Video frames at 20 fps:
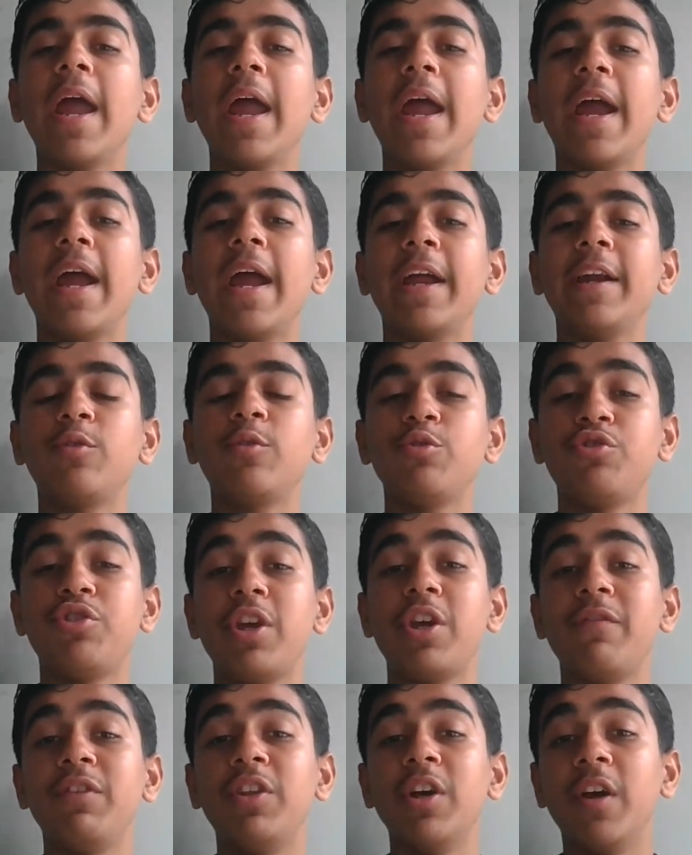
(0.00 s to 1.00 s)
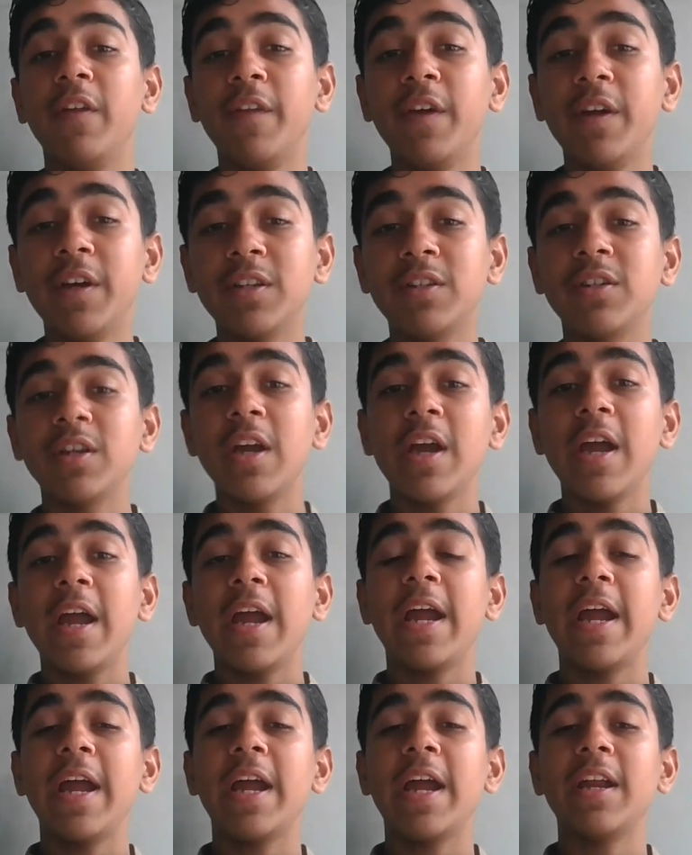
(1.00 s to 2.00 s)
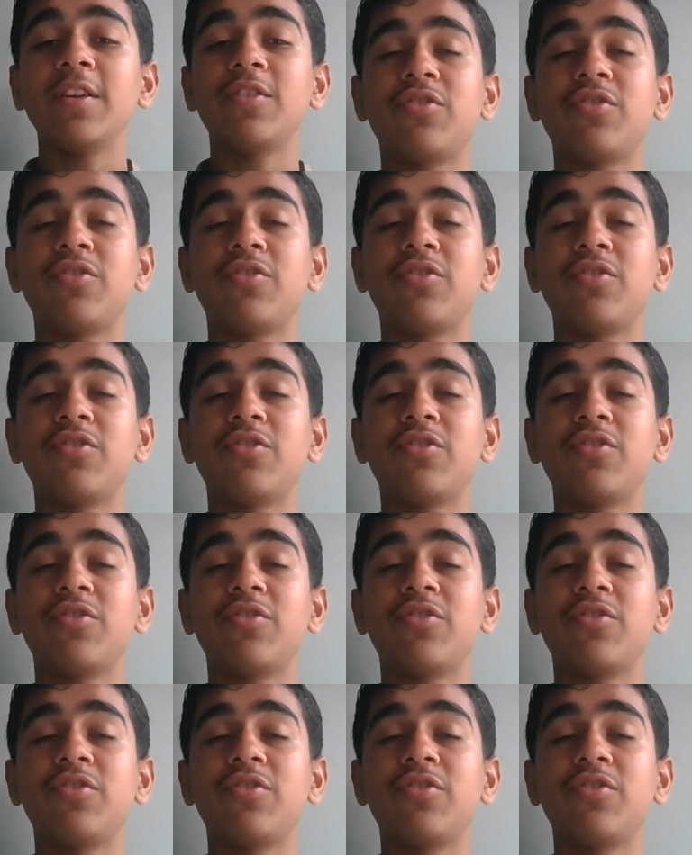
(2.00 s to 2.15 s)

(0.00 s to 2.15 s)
and to share with others and